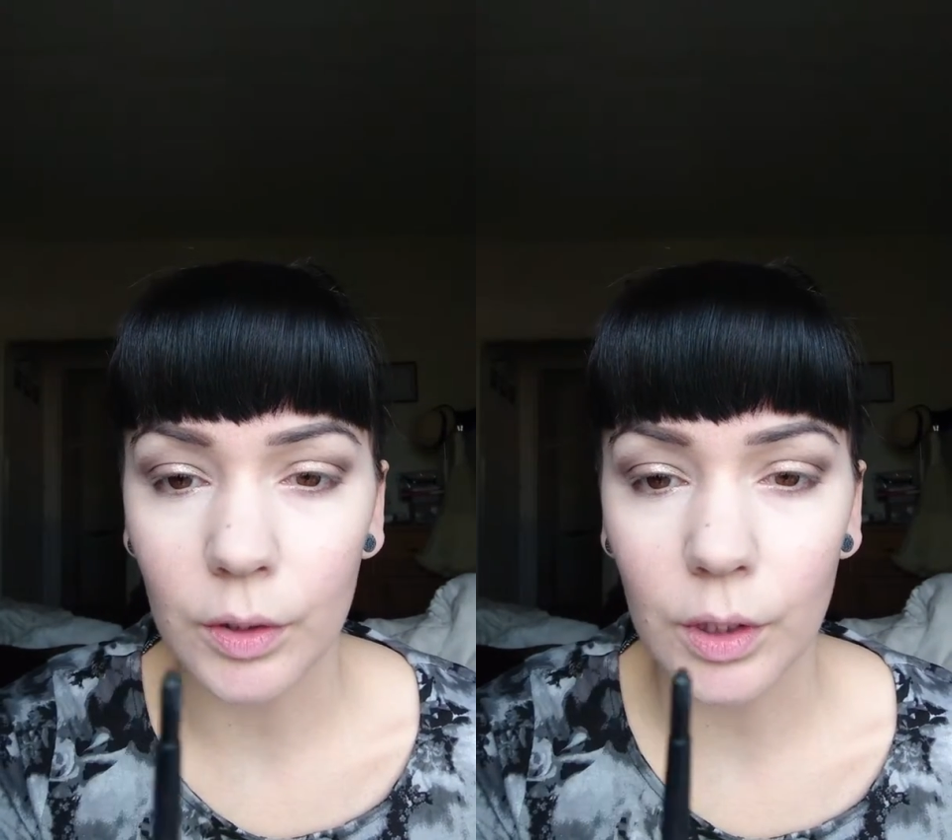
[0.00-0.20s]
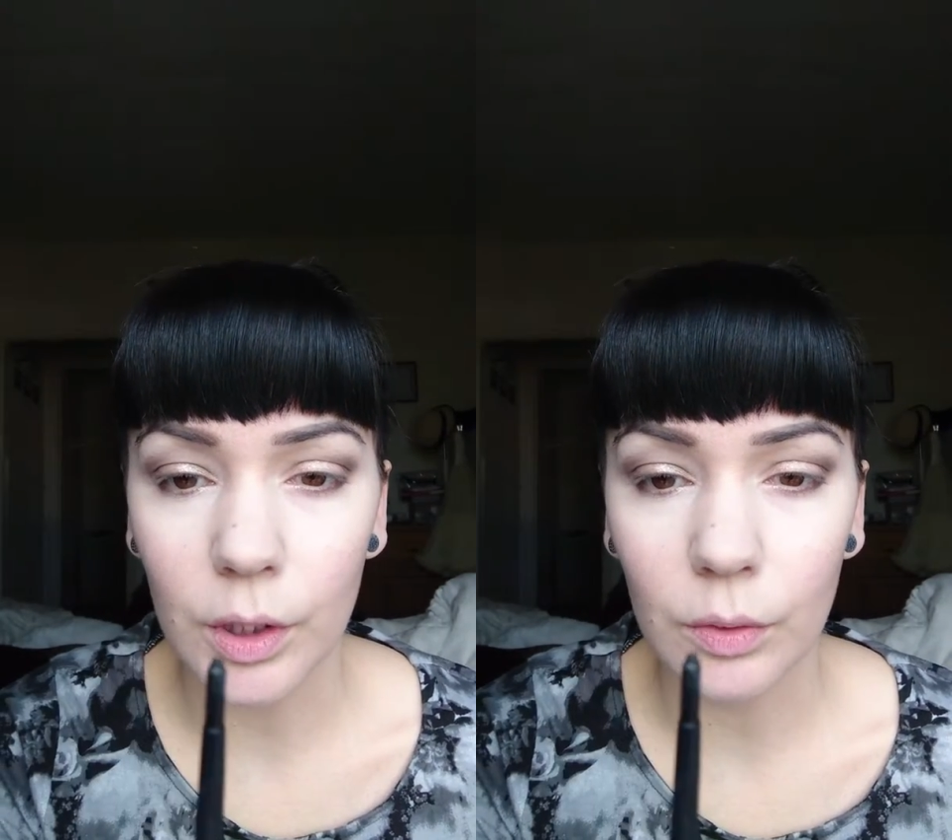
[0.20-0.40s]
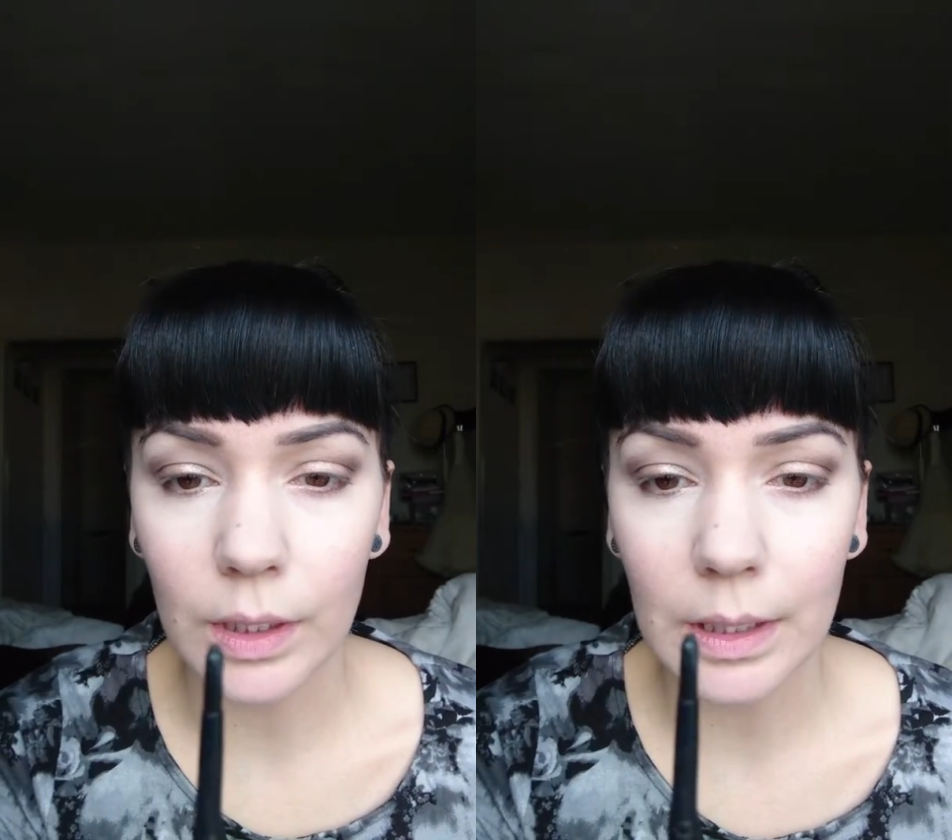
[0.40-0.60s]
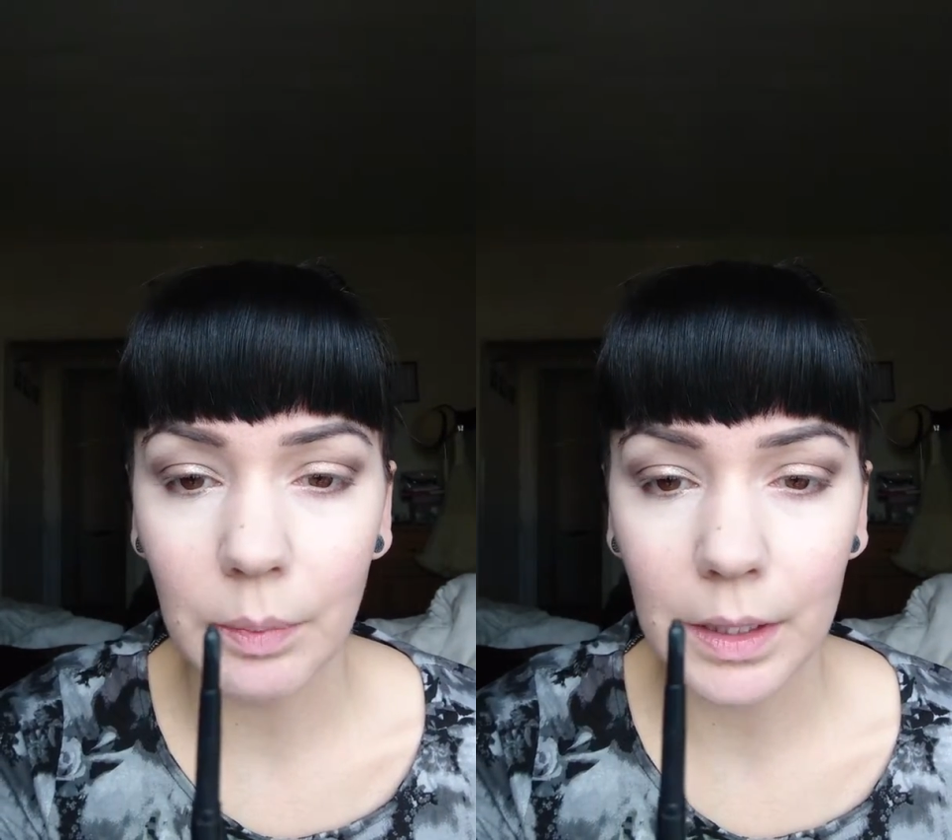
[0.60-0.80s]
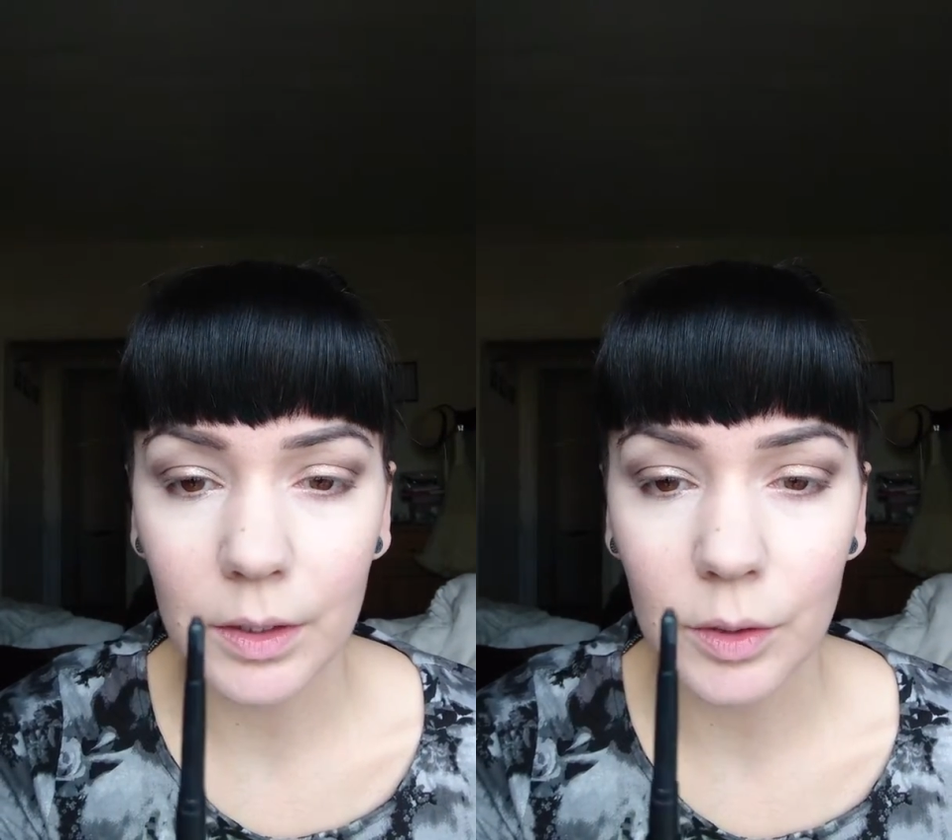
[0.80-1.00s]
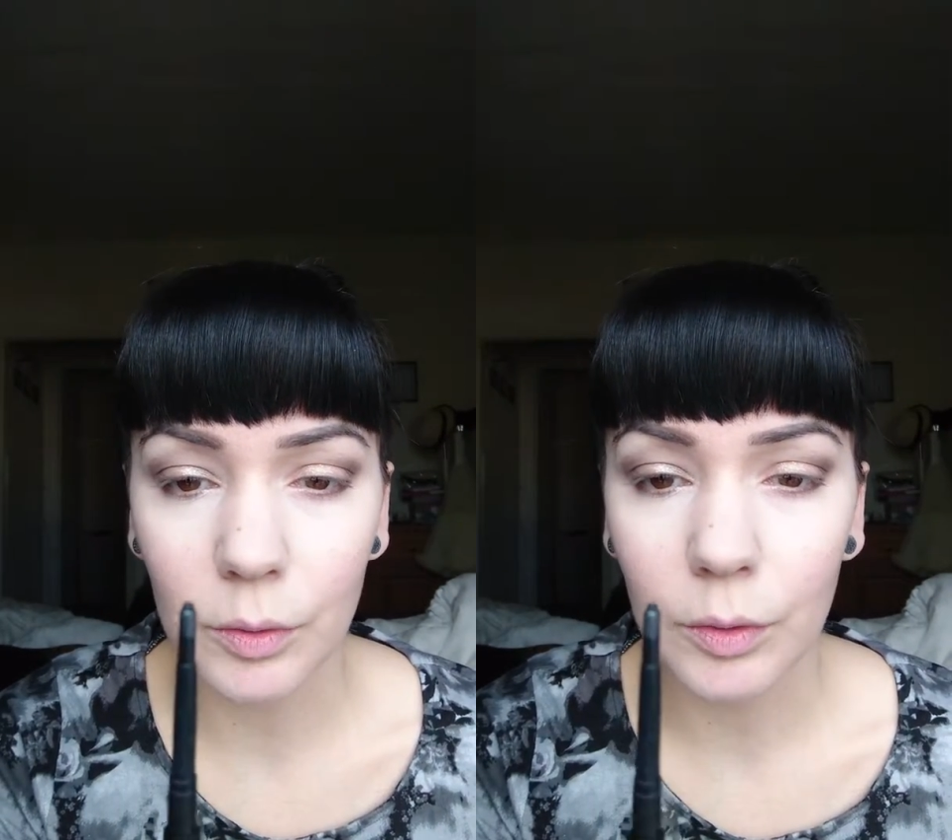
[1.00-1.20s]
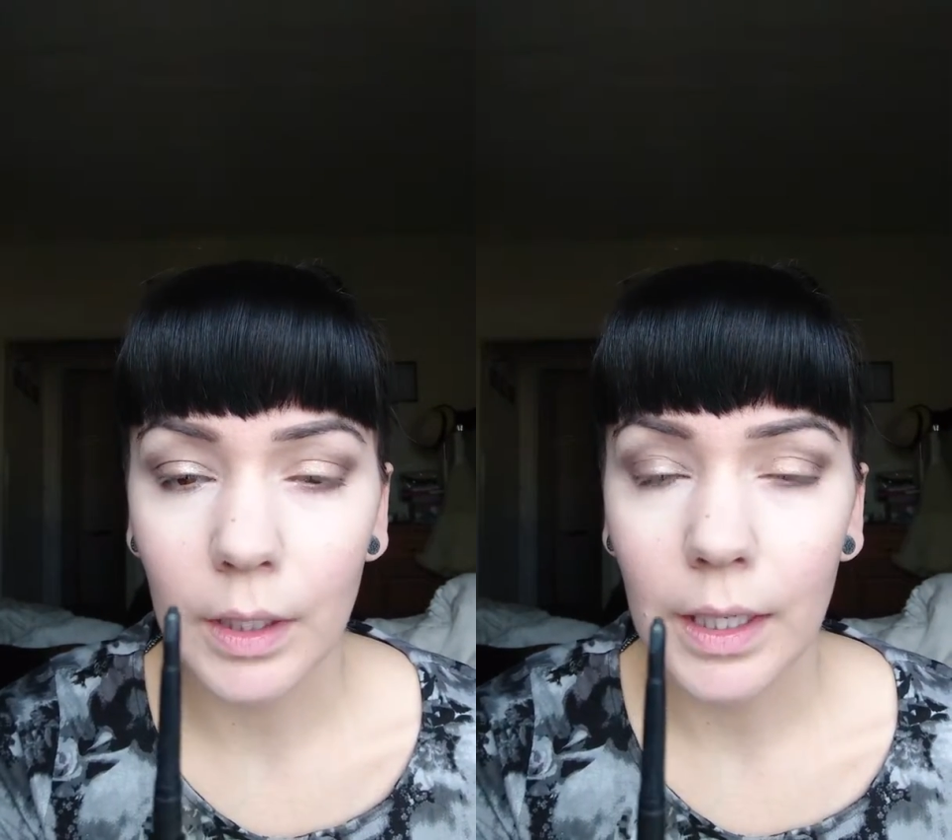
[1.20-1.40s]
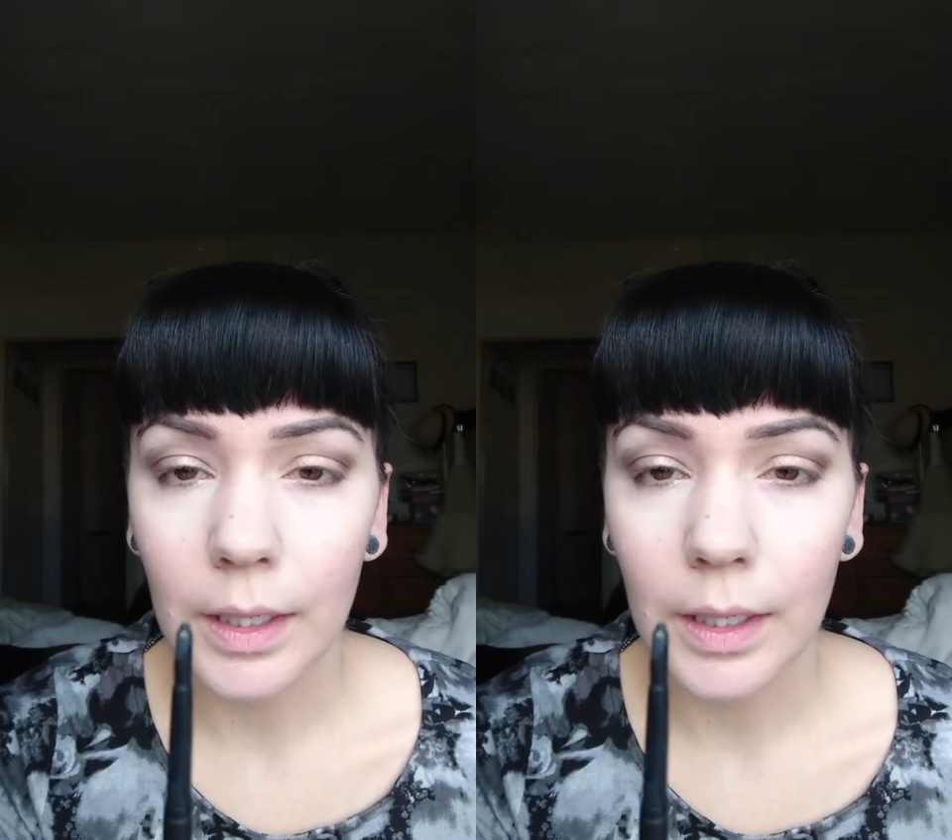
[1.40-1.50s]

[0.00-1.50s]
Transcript: you the Unique pencil